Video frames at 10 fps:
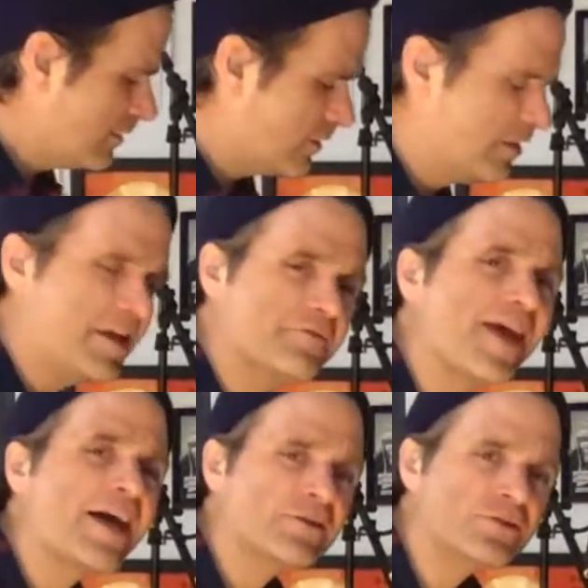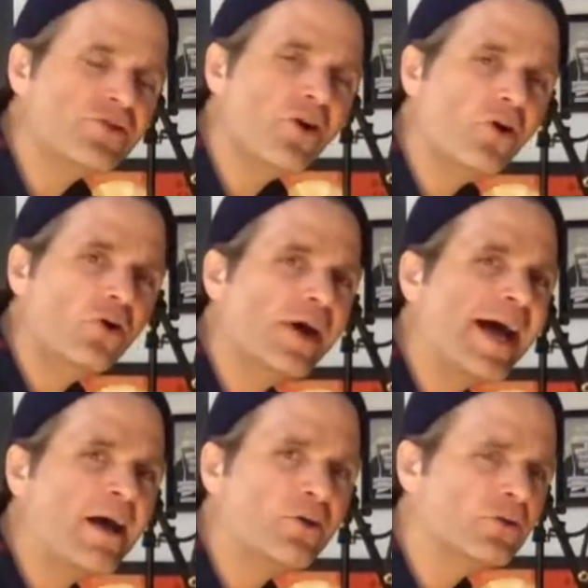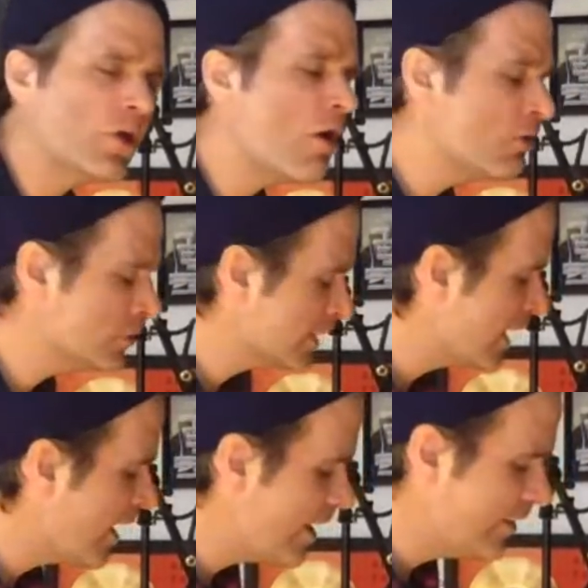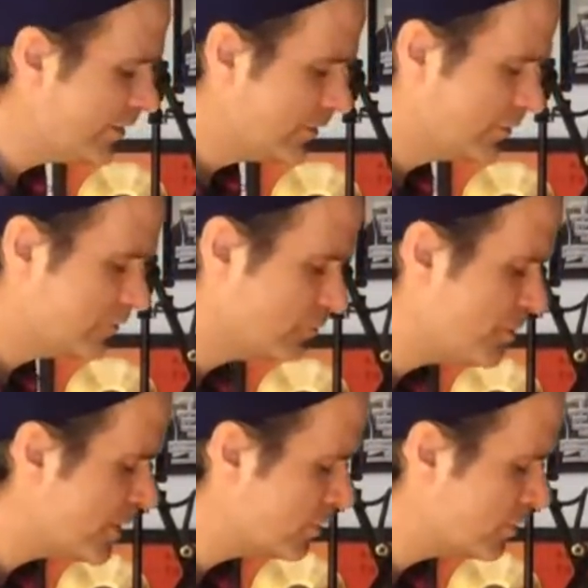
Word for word: They've got to know how long I've been